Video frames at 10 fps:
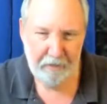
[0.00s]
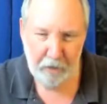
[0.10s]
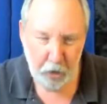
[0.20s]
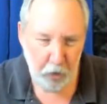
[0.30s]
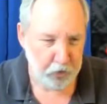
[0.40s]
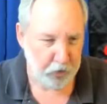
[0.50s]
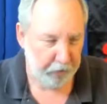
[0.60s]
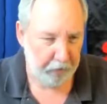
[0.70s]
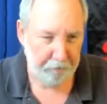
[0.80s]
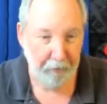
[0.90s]

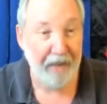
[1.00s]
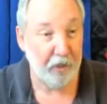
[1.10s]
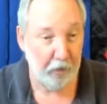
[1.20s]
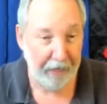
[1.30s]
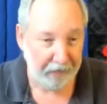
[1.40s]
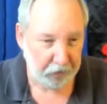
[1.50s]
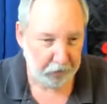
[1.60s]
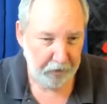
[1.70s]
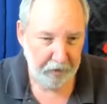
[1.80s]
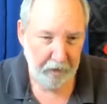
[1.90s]
Usually, mine crash
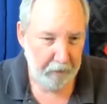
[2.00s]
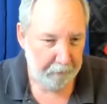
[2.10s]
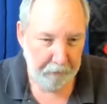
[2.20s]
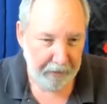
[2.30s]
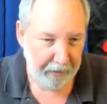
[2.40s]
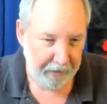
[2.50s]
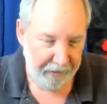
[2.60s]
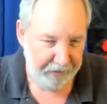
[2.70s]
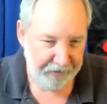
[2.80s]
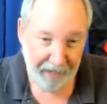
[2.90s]

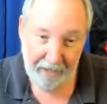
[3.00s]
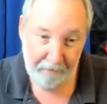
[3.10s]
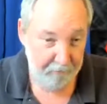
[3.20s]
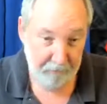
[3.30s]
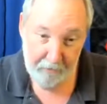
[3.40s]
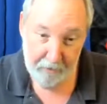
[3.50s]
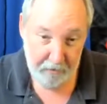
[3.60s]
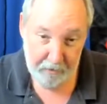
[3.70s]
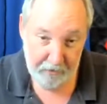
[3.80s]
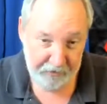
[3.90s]
because
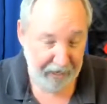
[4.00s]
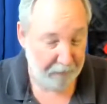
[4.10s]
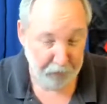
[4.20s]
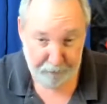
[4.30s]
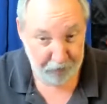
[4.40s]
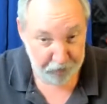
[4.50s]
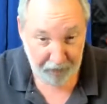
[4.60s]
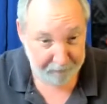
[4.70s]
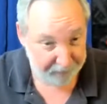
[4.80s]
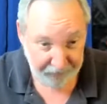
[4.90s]
Scott puts me to
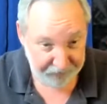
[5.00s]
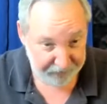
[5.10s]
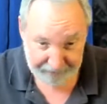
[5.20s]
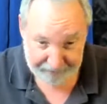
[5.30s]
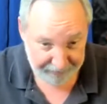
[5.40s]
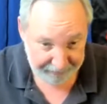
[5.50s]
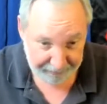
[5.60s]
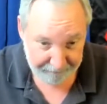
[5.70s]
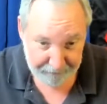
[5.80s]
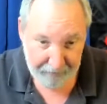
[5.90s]
shame on this, got to tell you.